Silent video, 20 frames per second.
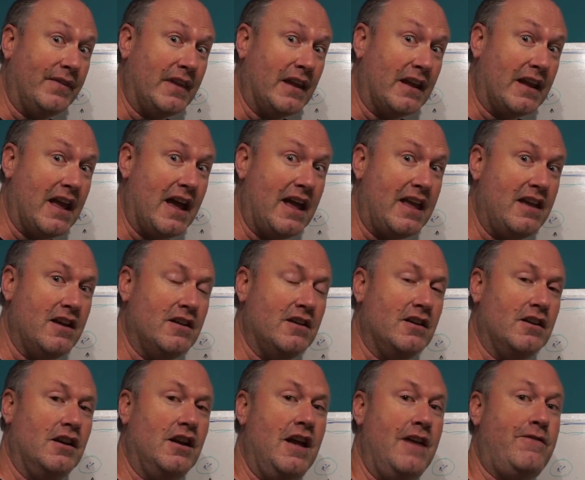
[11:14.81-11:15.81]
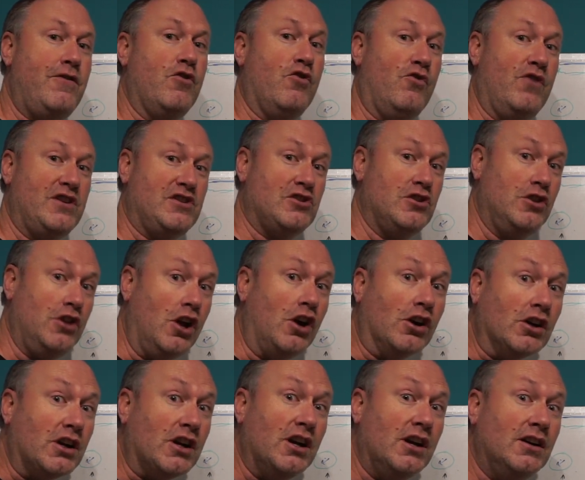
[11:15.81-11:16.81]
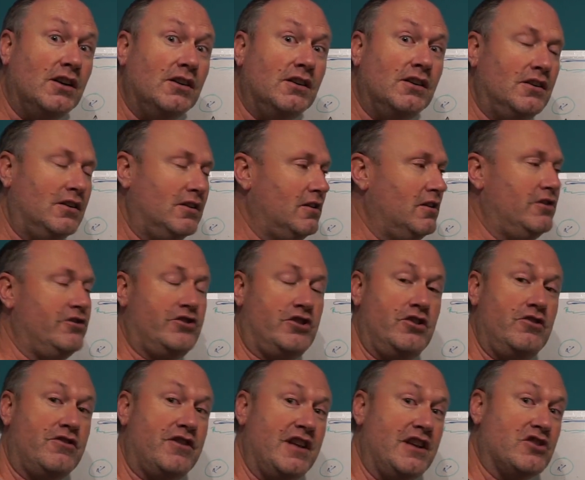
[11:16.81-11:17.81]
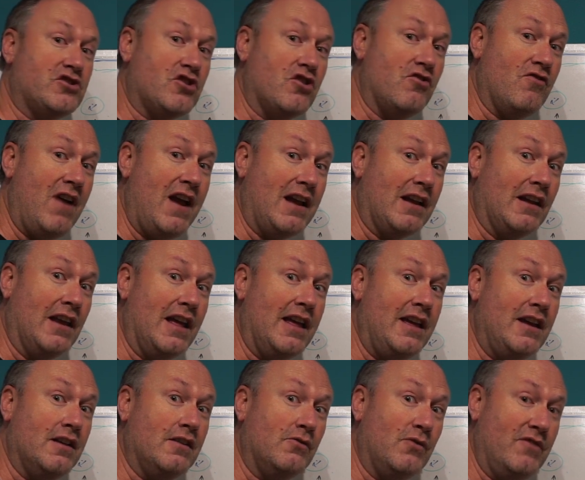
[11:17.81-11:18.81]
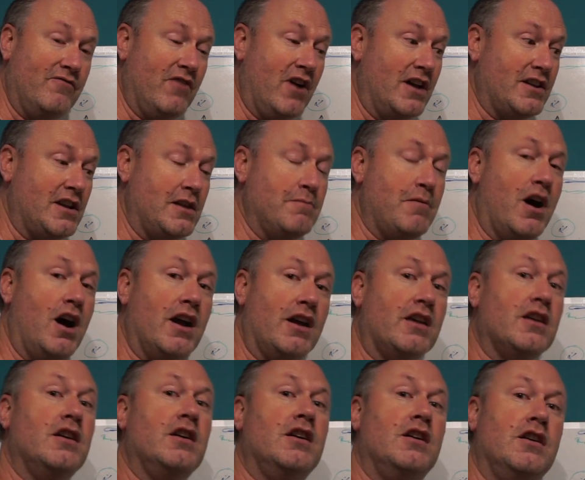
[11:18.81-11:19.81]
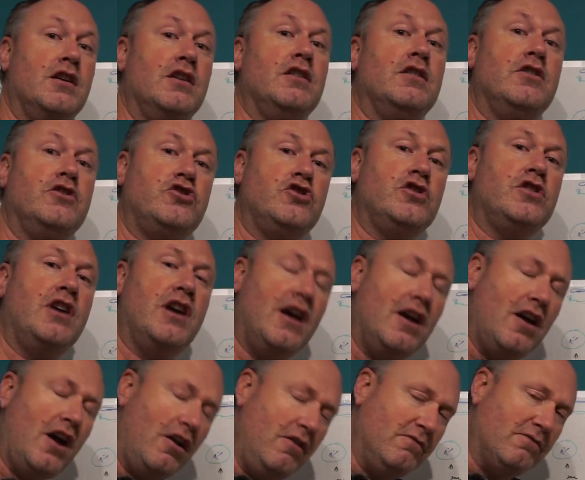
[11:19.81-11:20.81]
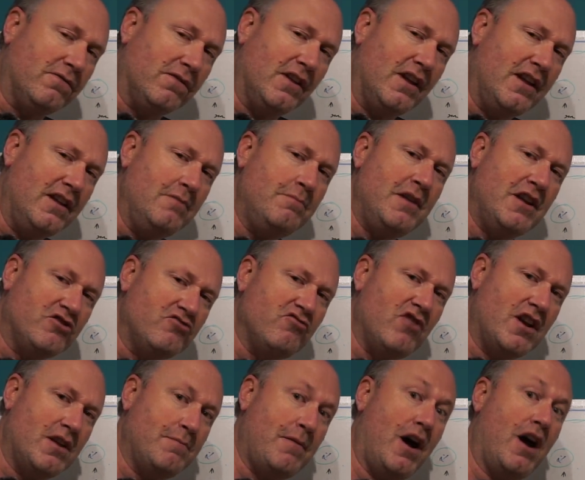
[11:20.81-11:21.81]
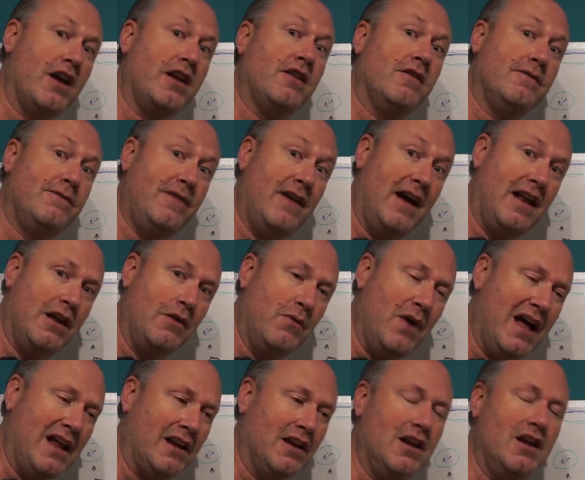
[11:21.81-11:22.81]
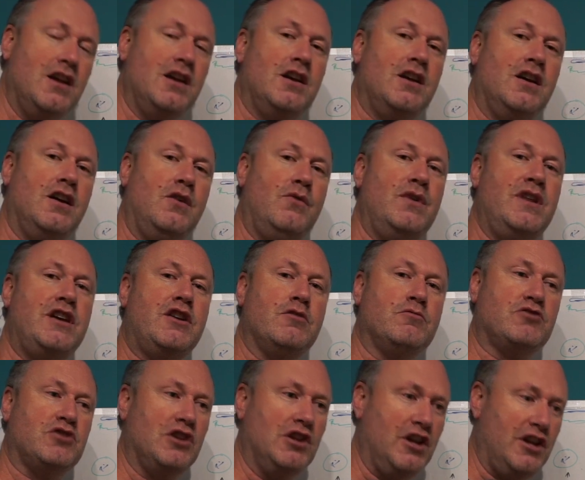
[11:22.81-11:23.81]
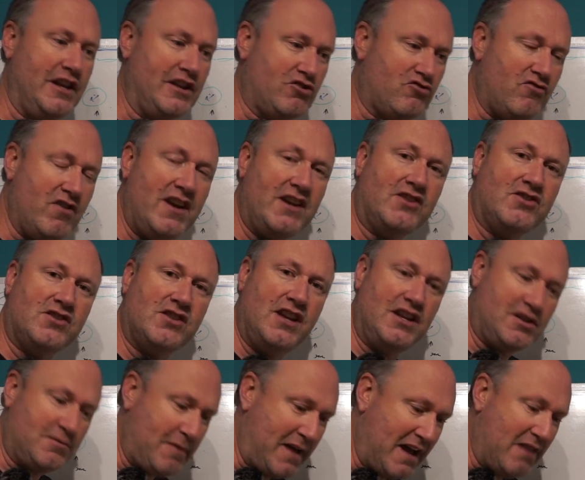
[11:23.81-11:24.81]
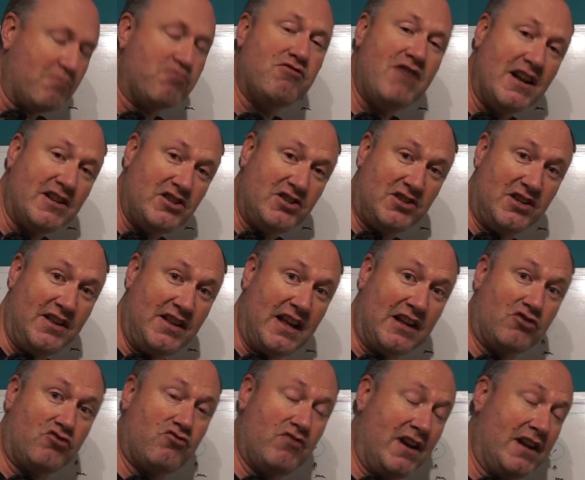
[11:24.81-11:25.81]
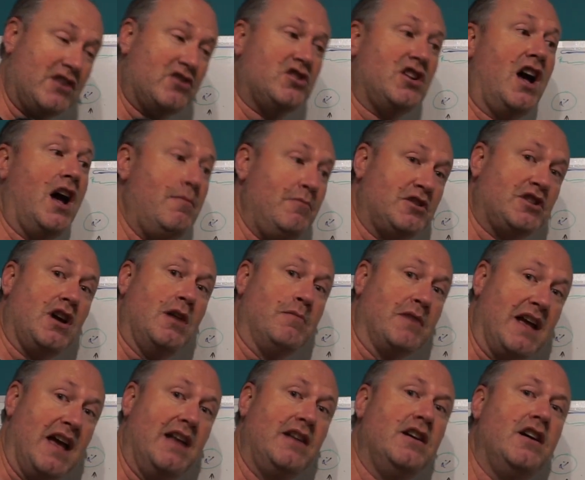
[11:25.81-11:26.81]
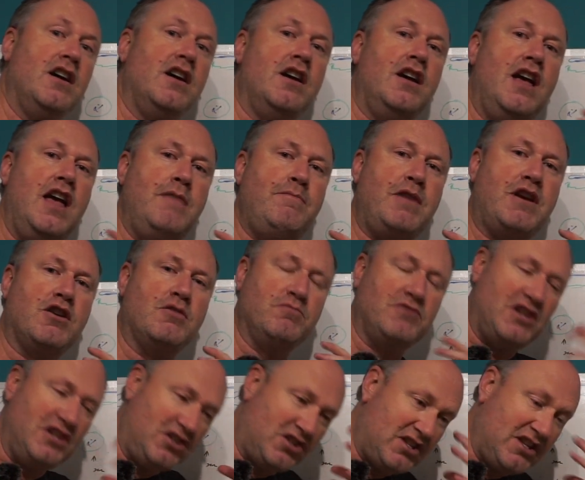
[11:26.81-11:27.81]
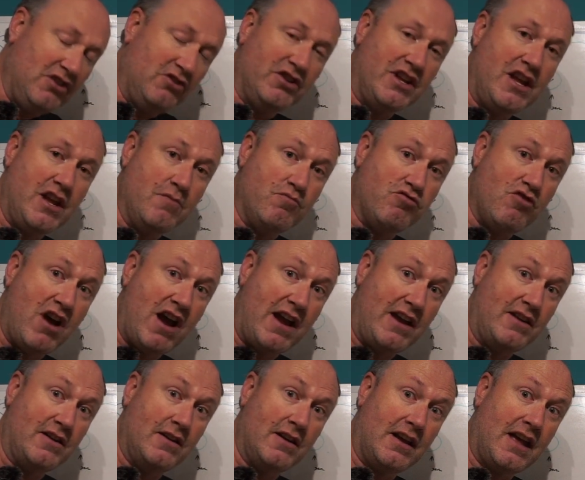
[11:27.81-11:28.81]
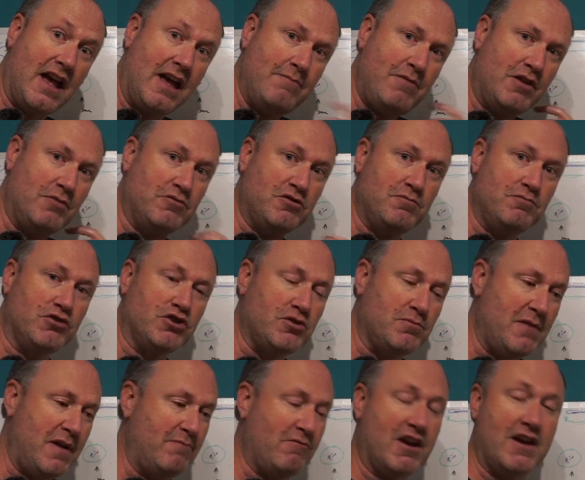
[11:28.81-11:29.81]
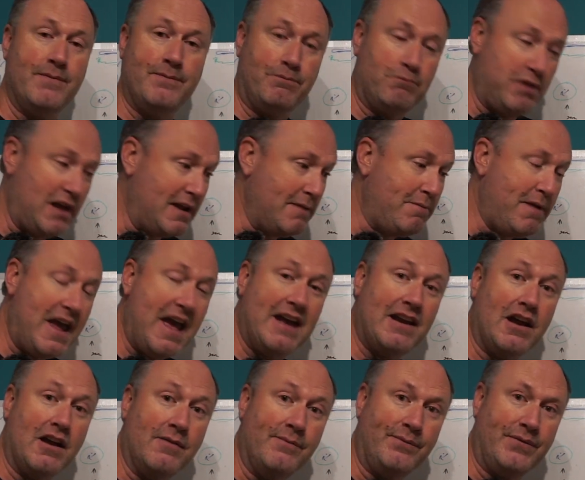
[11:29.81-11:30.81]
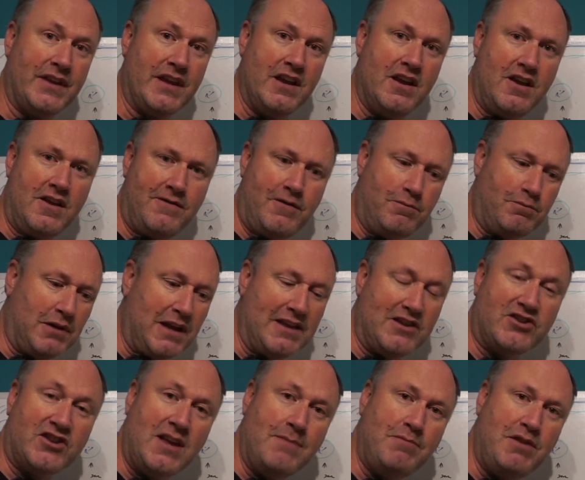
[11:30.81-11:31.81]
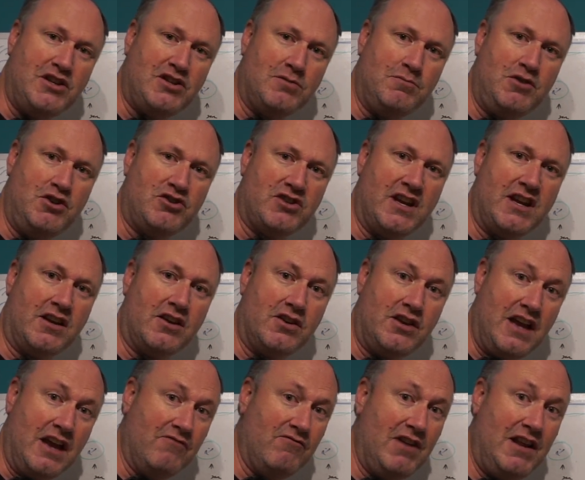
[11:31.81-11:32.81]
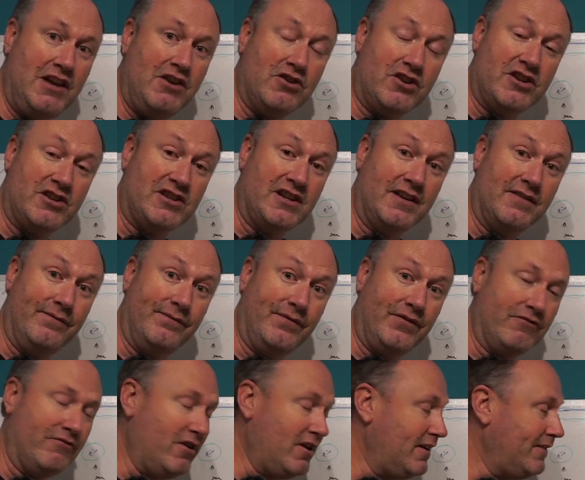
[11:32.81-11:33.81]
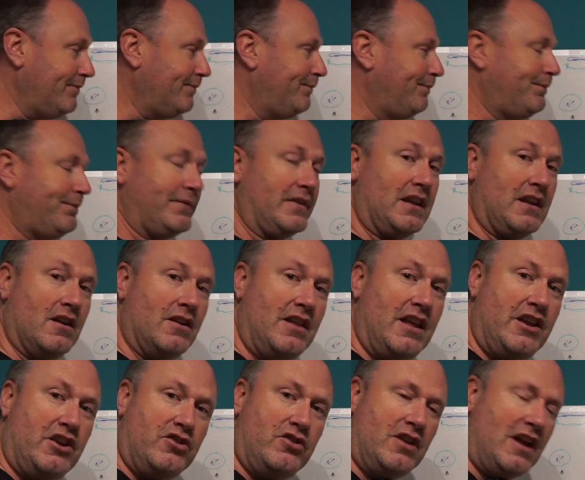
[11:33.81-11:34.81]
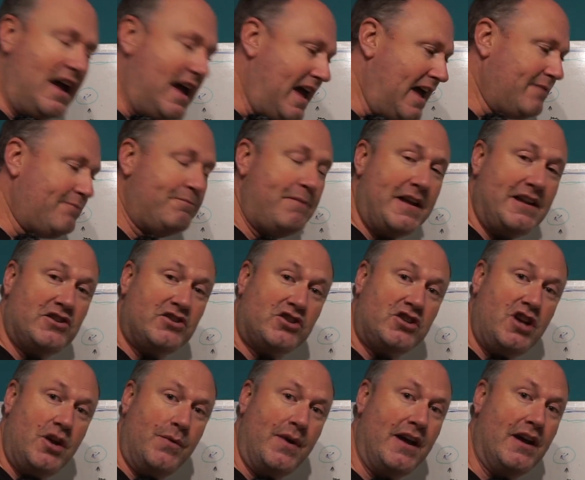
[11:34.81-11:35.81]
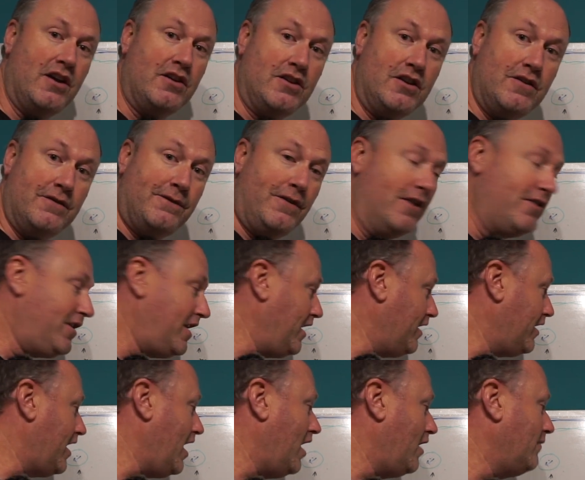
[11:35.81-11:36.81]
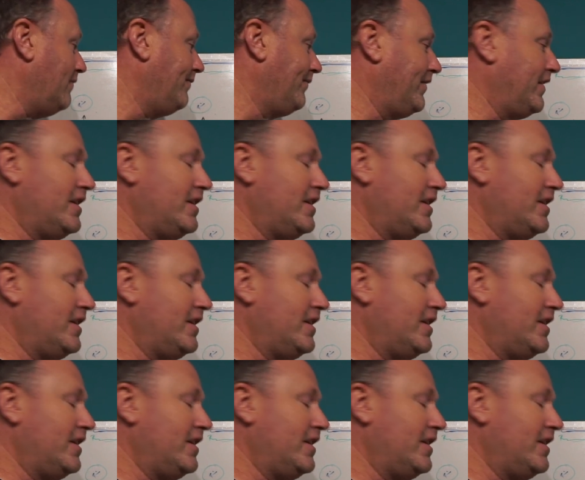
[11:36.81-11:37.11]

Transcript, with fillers: Okay, if you always look and do things correctly when riding a bike, should hopefully be able to ride a bike fairly well. When it comes to learning tricks, it's about practicing that trick time and time again. It becomes instilled in your brain, okay? It becomes muscle memory. Playing piano. If you play the same piece of music, you get really good at it, right? And then you can add bits to it and the further you go.